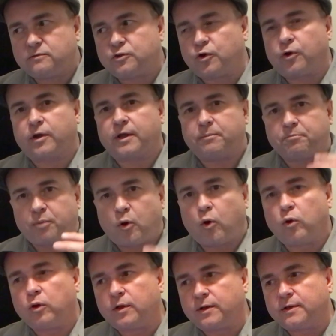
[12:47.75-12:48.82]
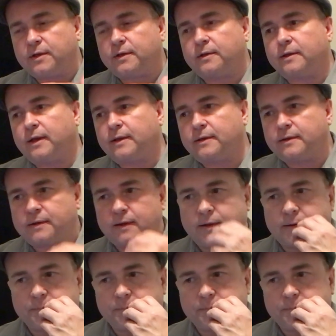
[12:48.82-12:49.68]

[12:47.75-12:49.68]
took in Poland and